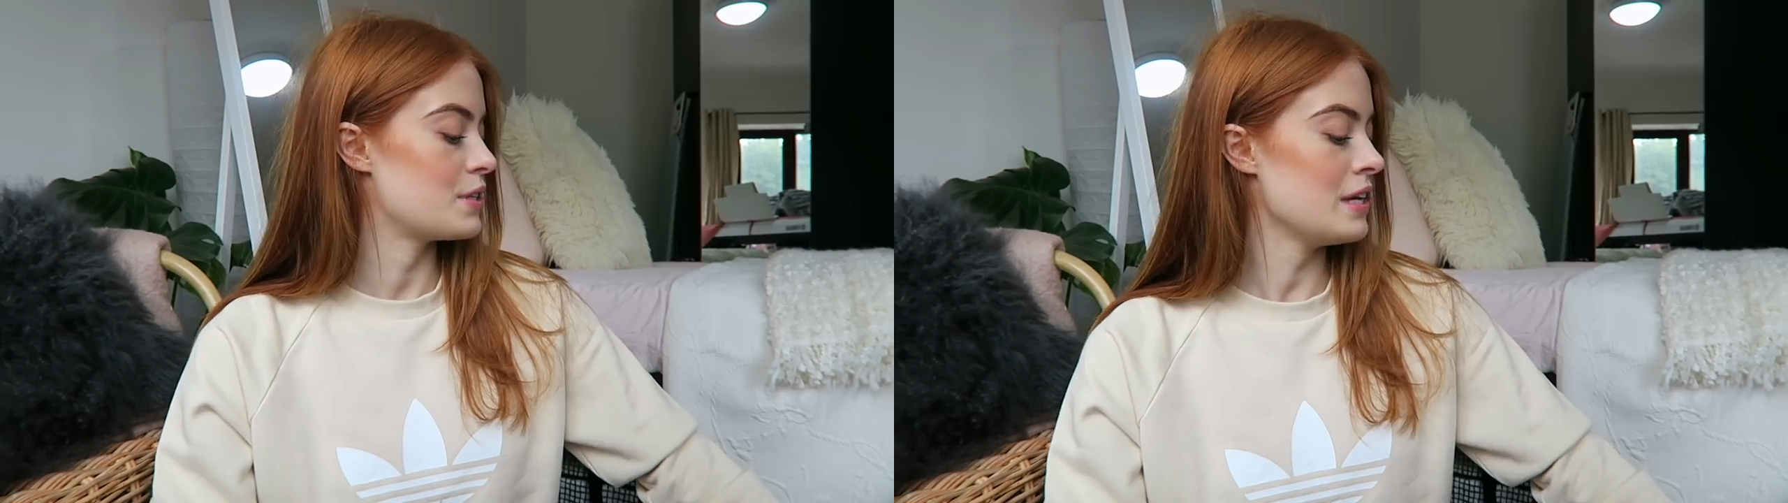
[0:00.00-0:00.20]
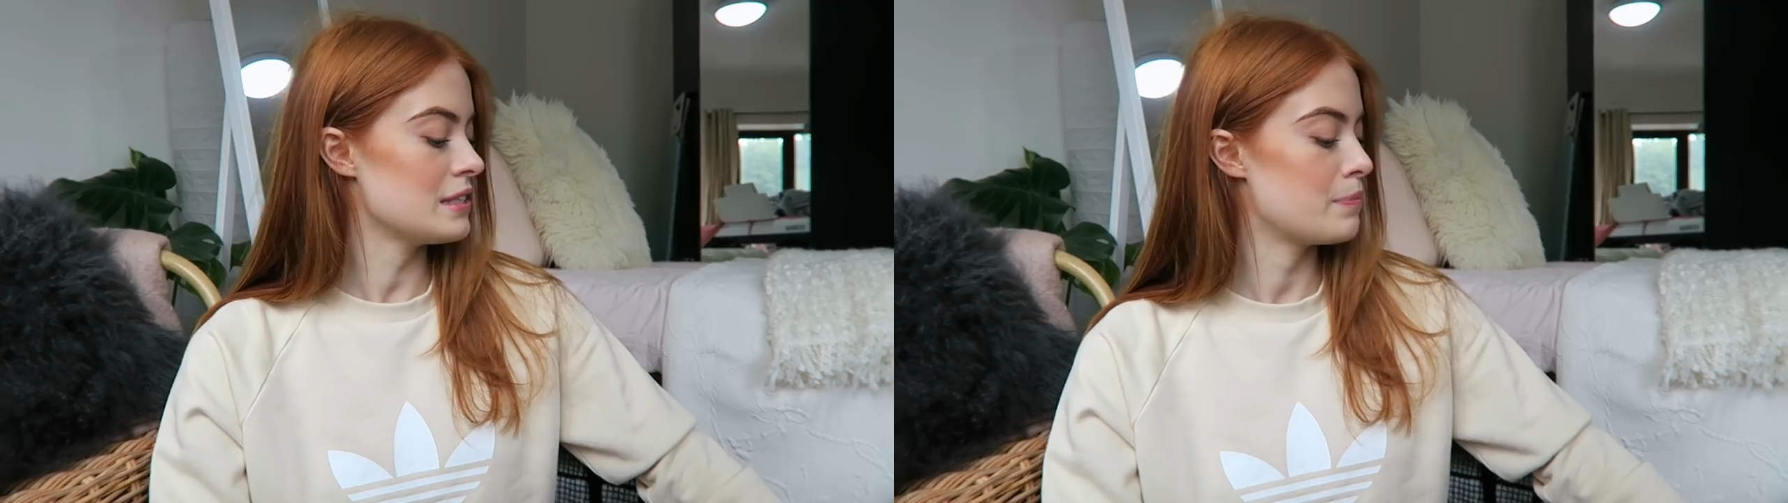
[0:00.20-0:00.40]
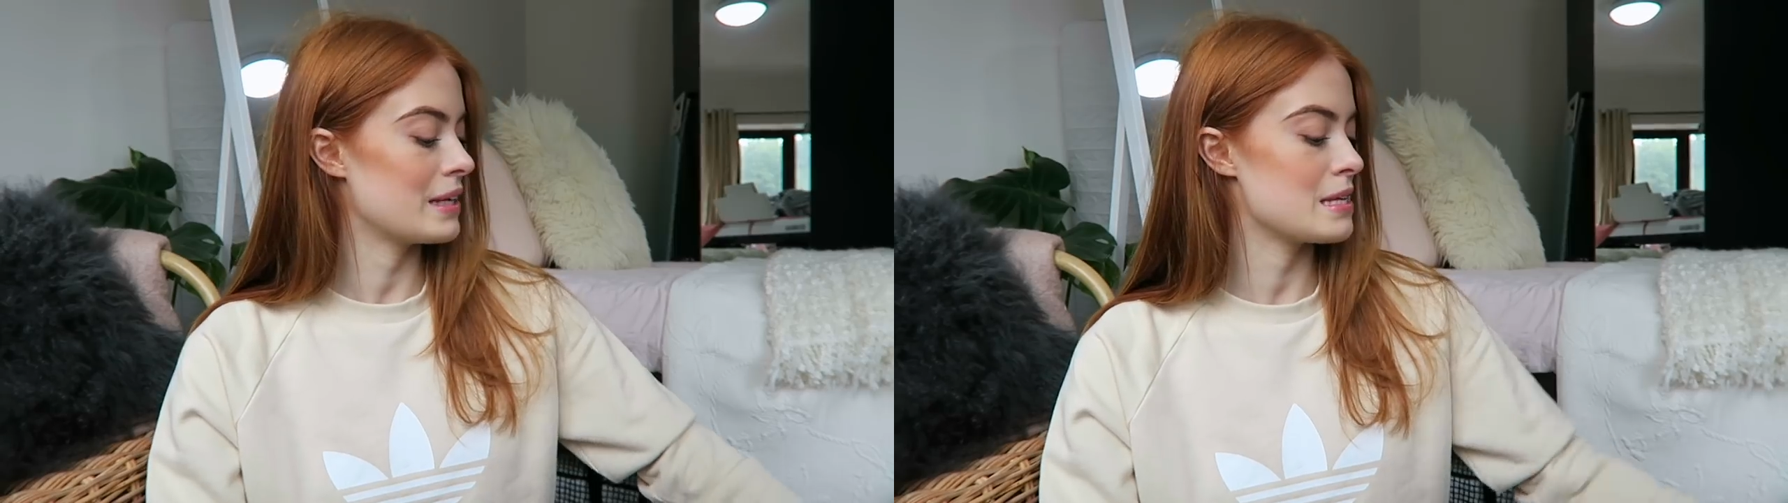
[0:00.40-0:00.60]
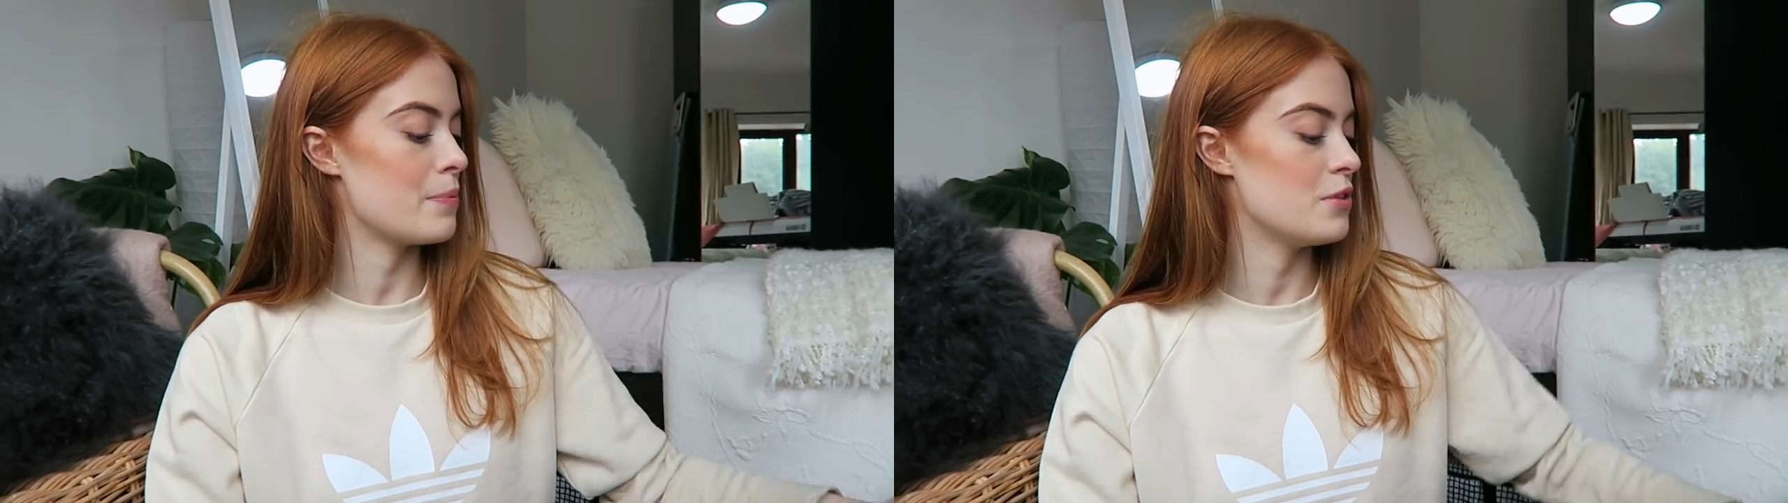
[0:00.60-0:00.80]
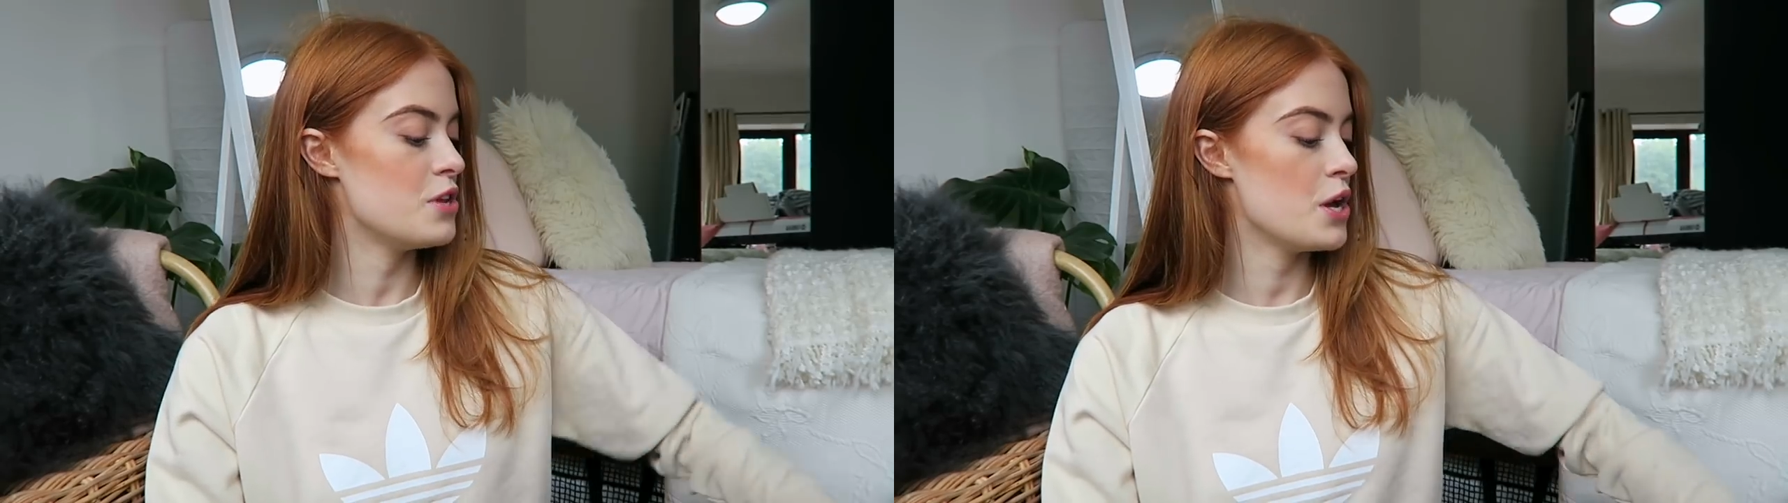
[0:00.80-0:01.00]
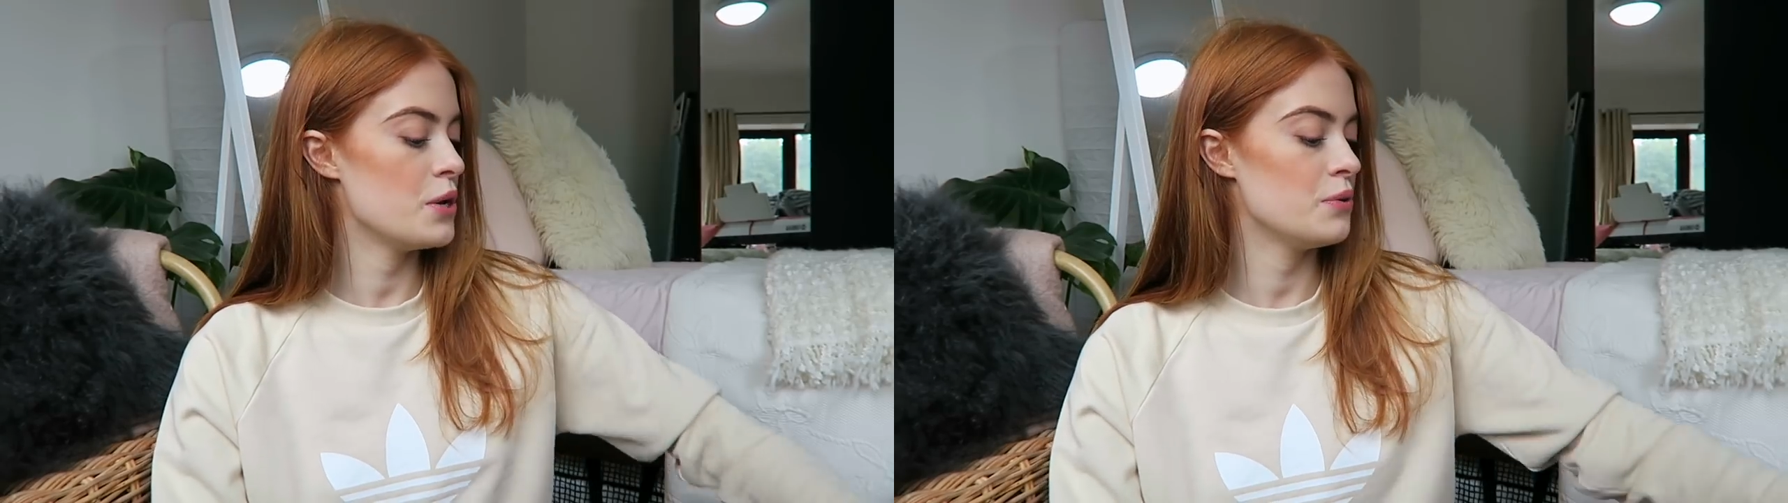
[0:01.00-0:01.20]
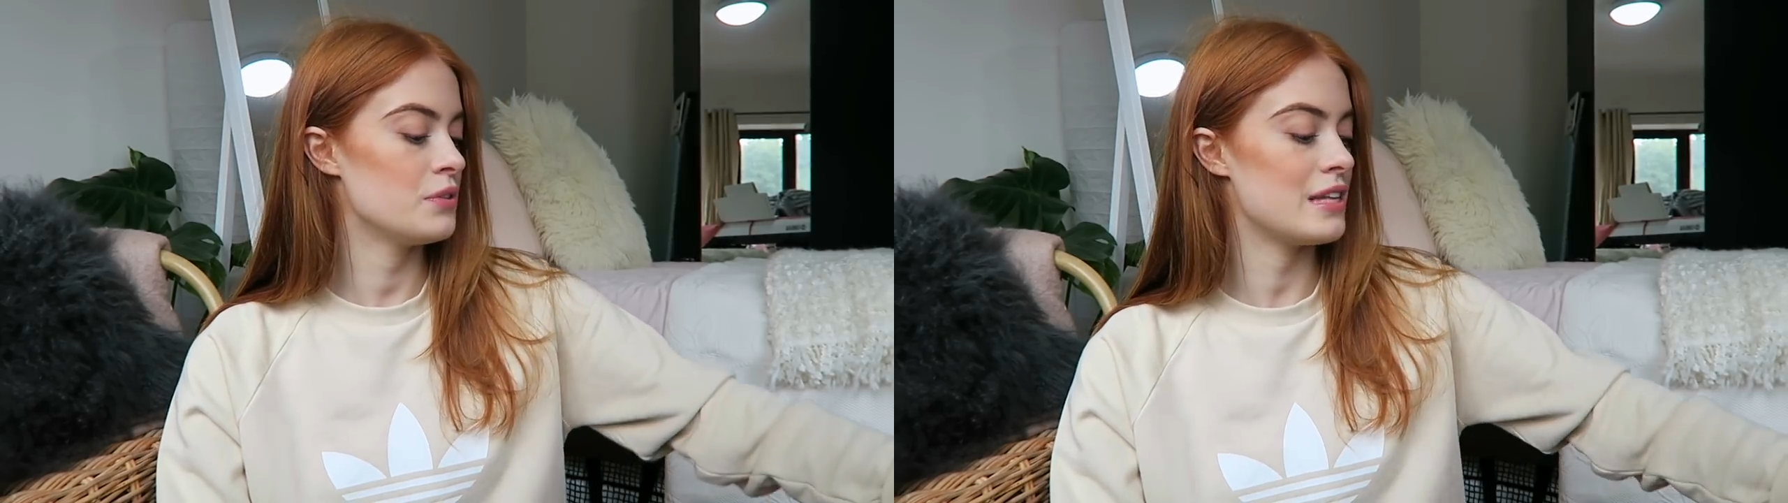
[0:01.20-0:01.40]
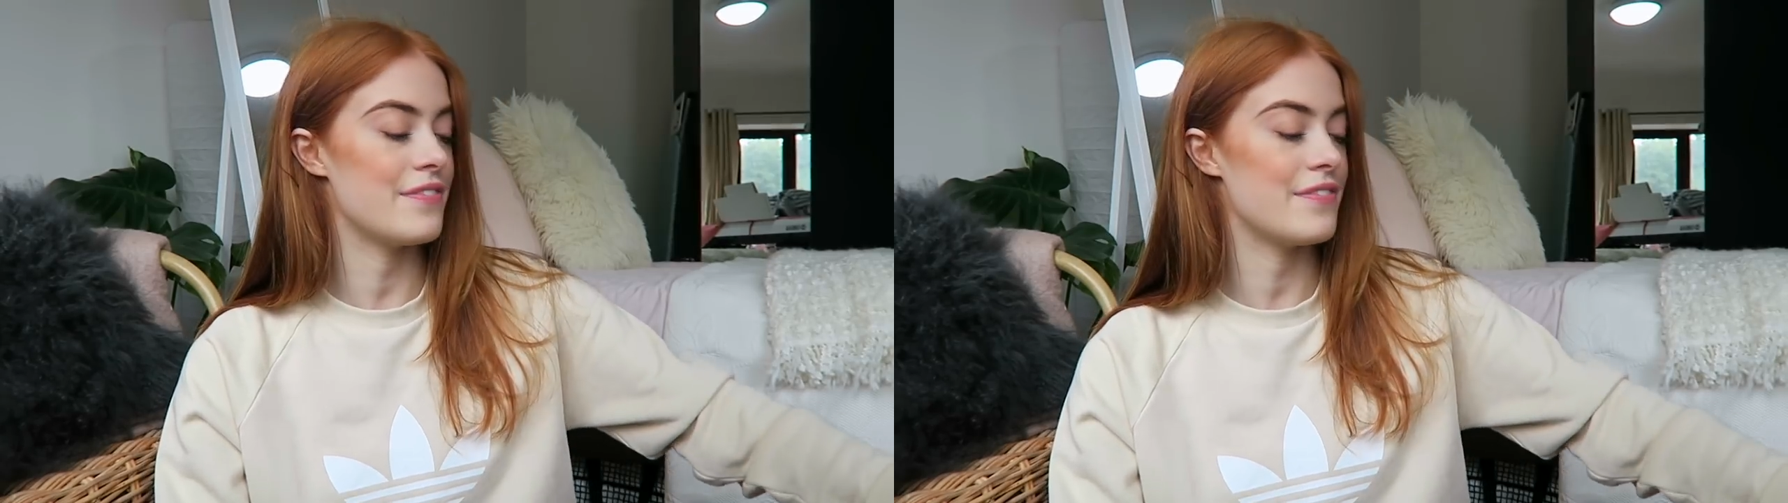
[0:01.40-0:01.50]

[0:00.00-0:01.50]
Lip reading: So yes, picked up on those.